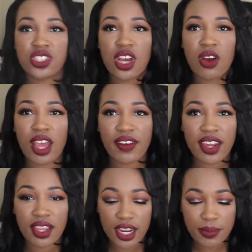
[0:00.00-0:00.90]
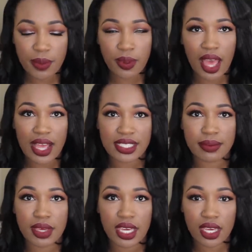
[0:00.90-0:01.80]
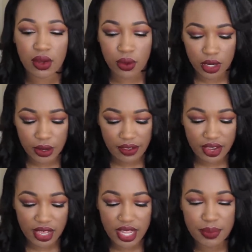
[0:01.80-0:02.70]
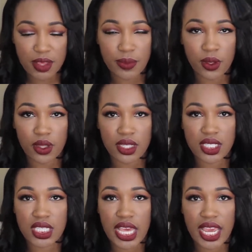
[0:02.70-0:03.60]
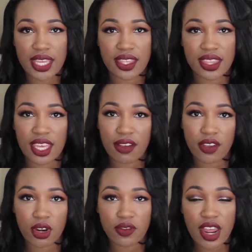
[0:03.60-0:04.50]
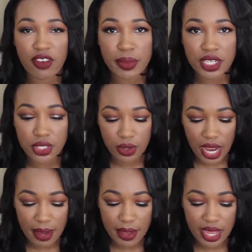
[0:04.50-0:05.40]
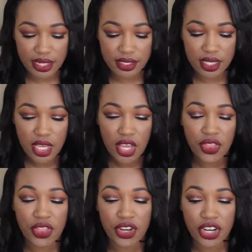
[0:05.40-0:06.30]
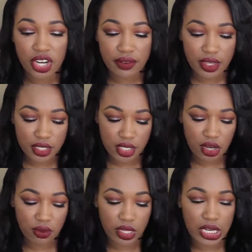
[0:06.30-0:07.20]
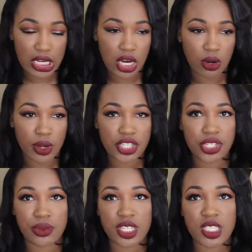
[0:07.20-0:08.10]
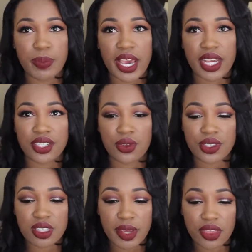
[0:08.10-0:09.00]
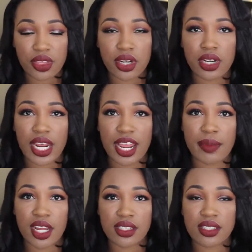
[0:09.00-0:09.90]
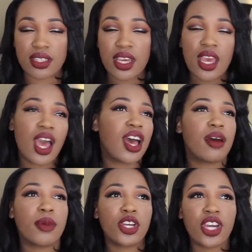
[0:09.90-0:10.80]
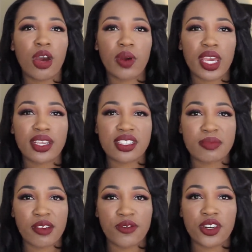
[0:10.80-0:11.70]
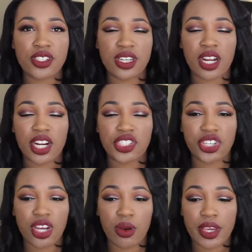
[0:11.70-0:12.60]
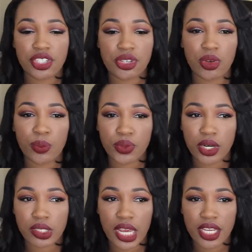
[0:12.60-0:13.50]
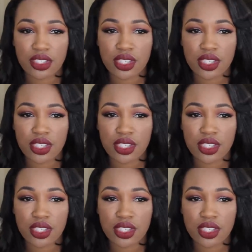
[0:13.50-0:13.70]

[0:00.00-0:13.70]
So I've had a lot of people ask me, or I've had a lot of people say that they've, you know, never been to an IMATS, they're nervous, they don't really know what to expect. So this is my third IMATS um, going. This is my first year actually going to a pro night.